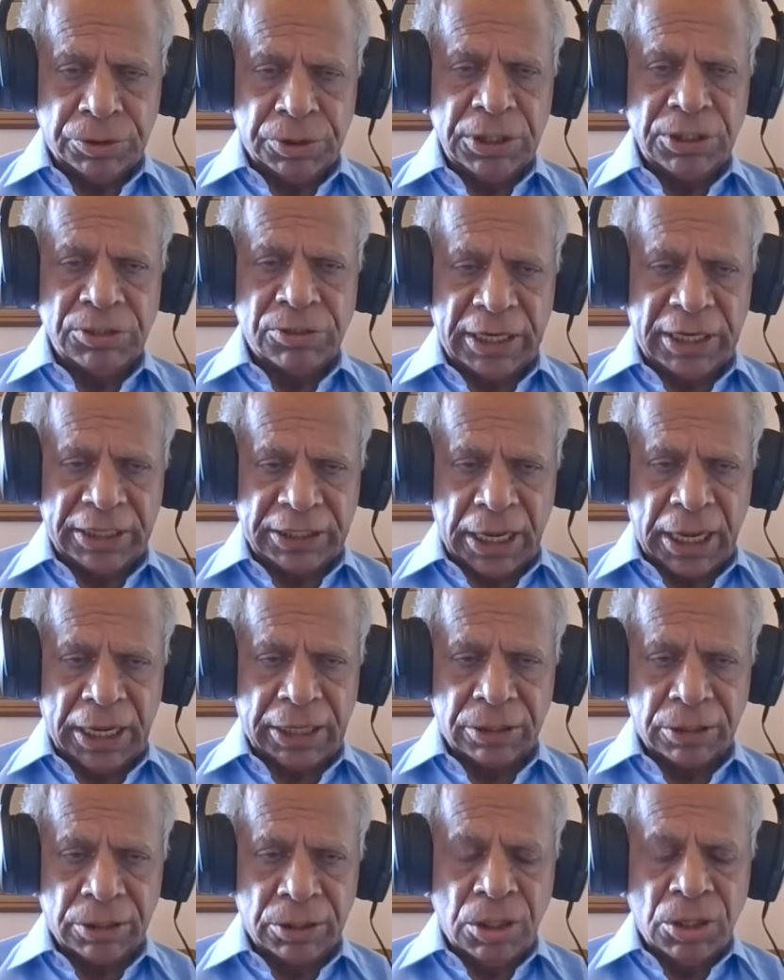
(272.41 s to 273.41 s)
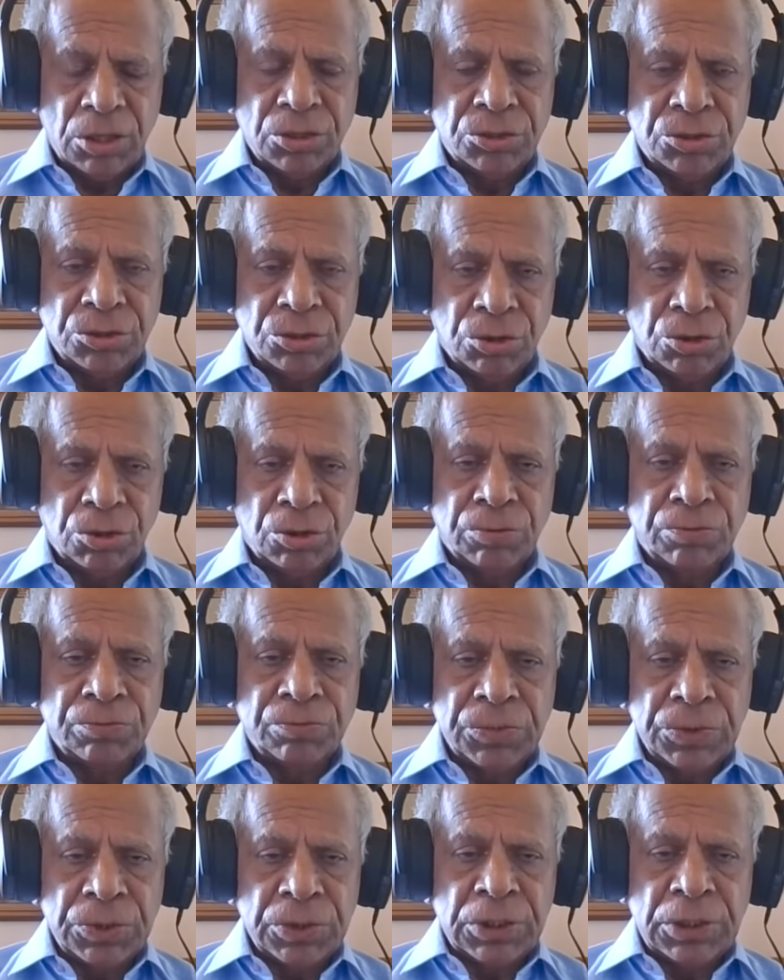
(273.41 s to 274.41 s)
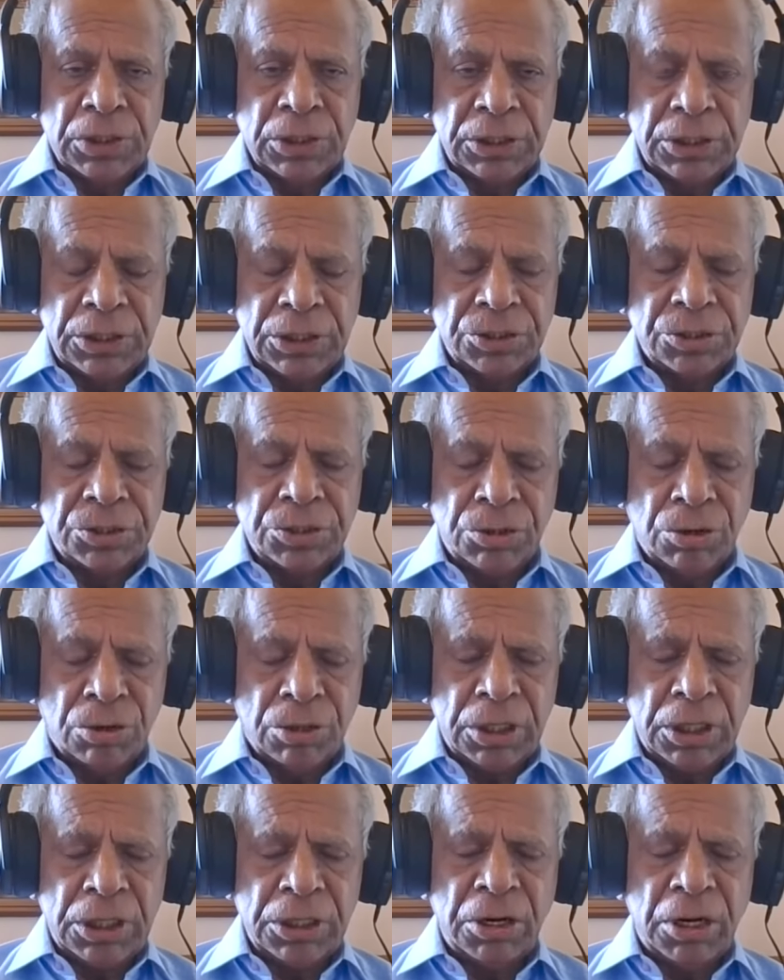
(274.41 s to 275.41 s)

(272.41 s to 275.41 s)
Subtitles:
Things like that. So it is not,